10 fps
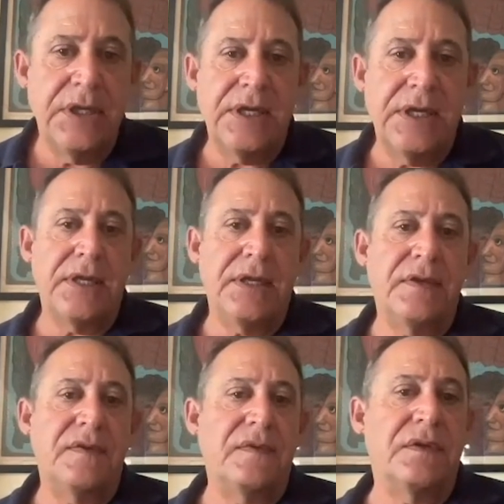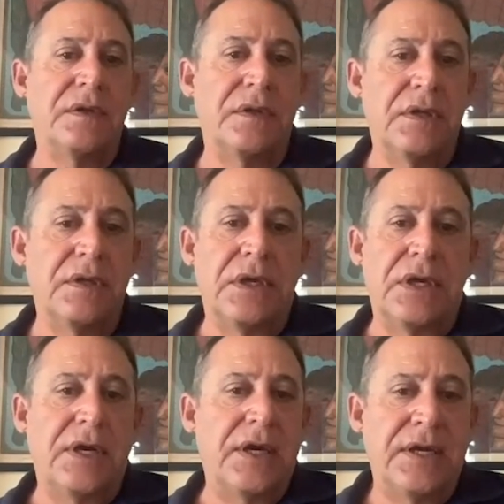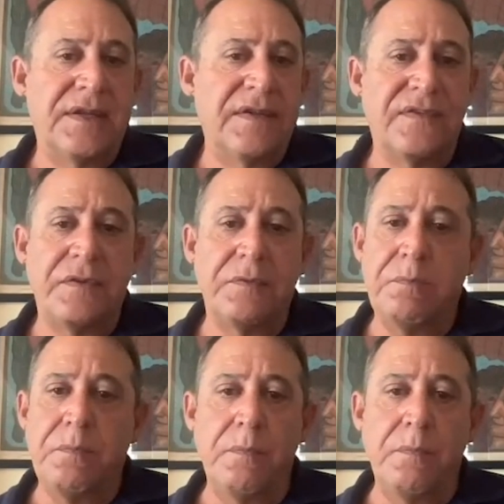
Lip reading: And I guess the